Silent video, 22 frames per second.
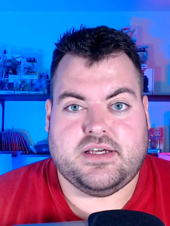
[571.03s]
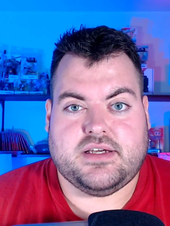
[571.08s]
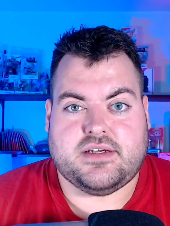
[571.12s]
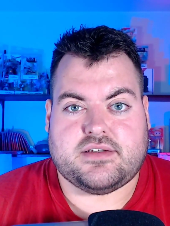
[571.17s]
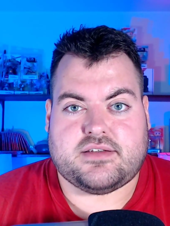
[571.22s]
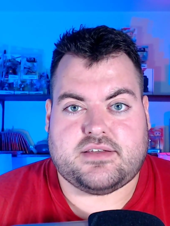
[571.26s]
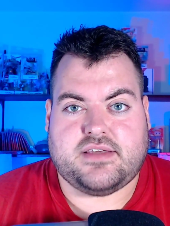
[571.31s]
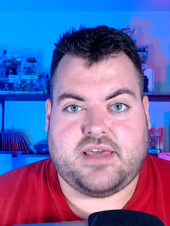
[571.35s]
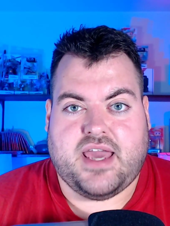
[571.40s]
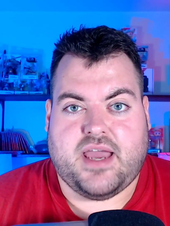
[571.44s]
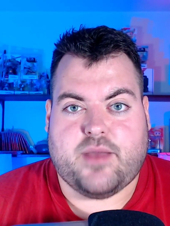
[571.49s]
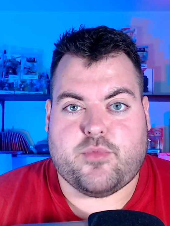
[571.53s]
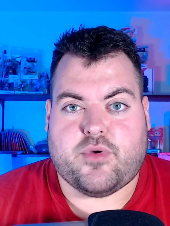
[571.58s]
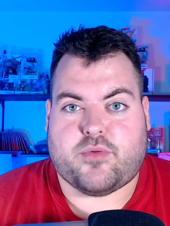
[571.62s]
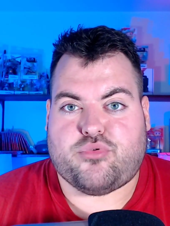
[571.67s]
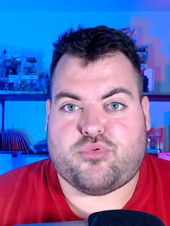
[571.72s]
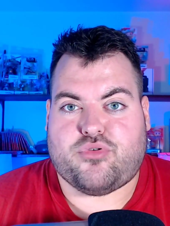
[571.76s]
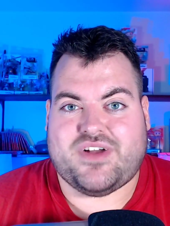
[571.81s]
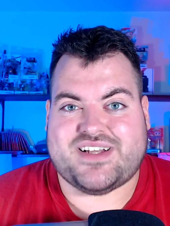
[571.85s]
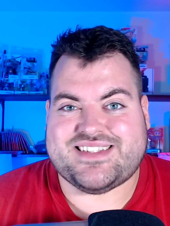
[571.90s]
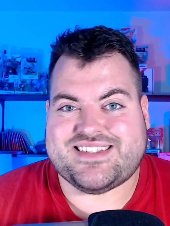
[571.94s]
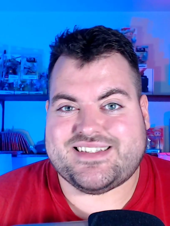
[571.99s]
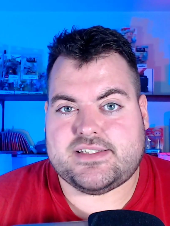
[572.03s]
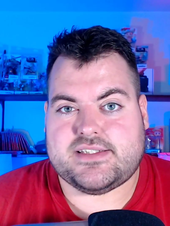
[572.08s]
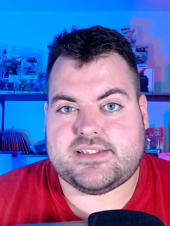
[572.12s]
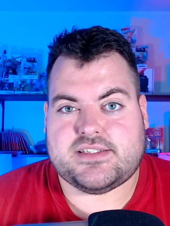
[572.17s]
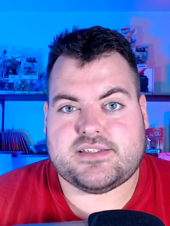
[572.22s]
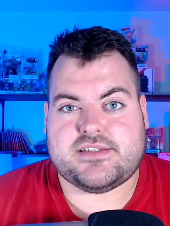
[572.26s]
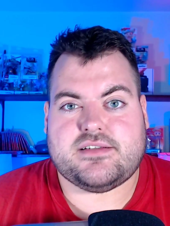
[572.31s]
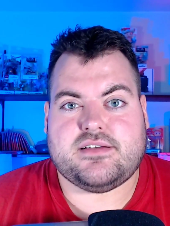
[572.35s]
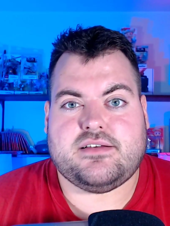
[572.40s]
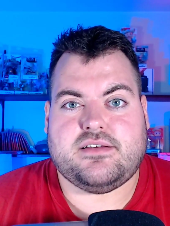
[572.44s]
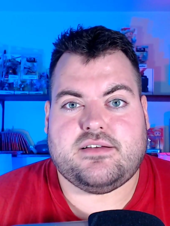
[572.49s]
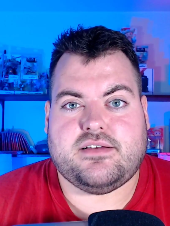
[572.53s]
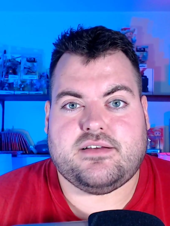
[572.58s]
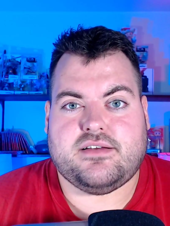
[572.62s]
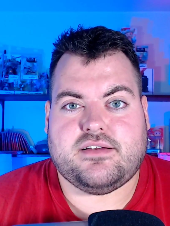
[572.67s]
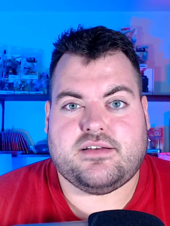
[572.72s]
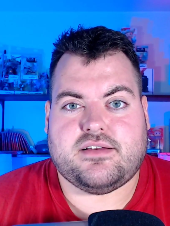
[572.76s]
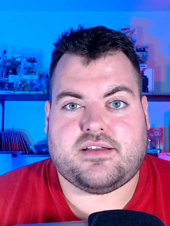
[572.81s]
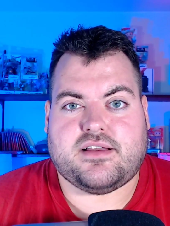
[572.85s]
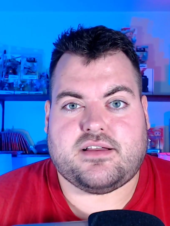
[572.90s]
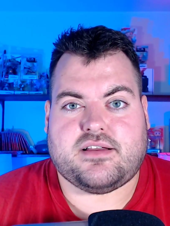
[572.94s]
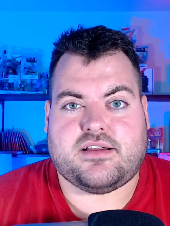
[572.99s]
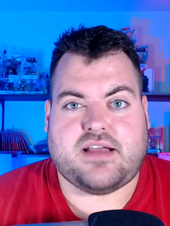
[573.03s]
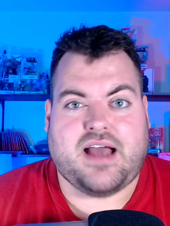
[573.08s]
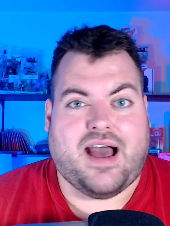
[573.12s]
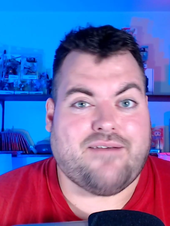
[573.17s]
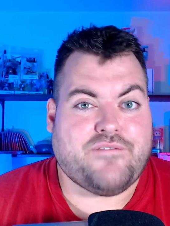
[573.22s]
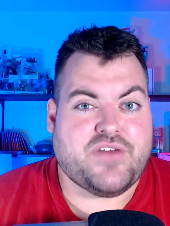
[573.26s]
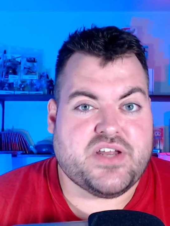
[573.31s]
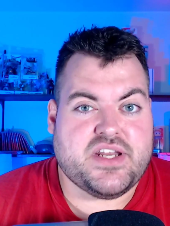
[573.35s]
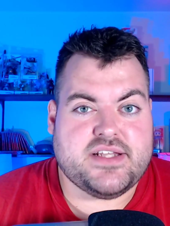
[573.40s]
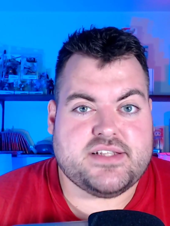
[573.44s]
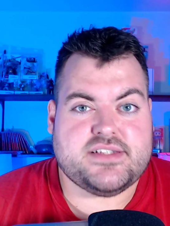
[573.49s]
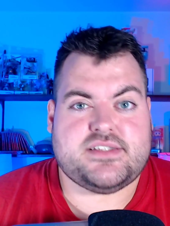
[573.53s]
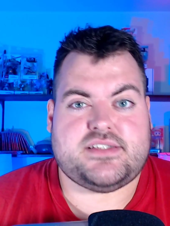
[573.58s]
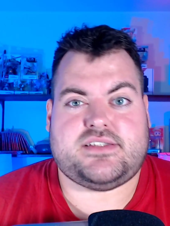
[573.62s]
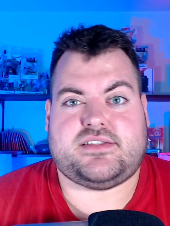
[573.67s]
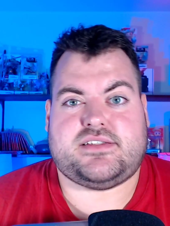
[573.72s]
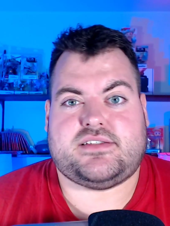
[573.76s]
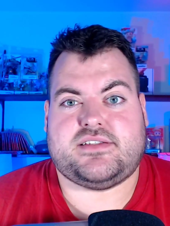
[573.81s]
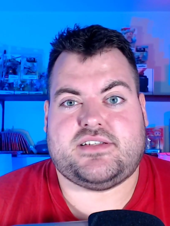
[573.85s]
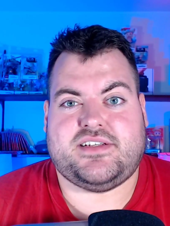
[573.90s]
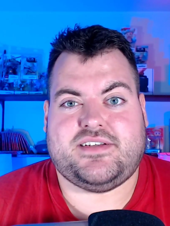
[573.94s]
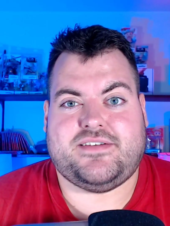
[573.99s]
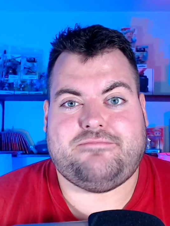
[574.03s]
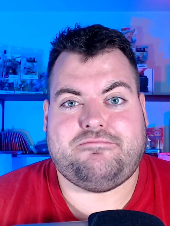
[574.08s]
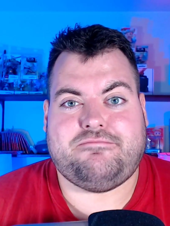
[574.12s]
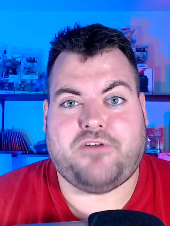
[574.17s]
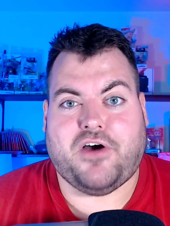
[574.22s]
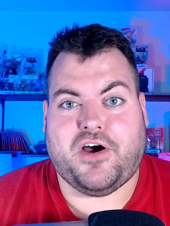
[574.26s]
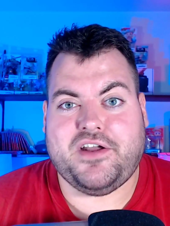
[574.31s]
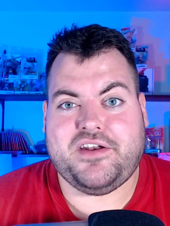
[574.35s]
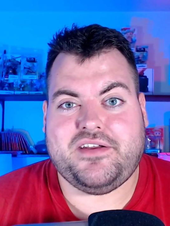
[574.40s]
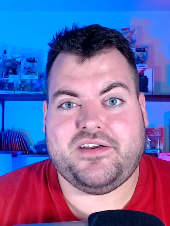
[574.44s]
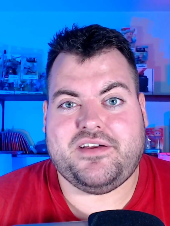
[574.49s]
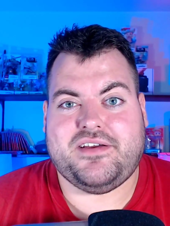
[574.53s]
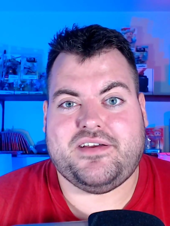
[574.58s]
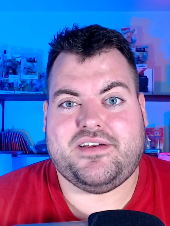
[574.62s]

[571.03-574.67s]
camera presence, confidence, fun.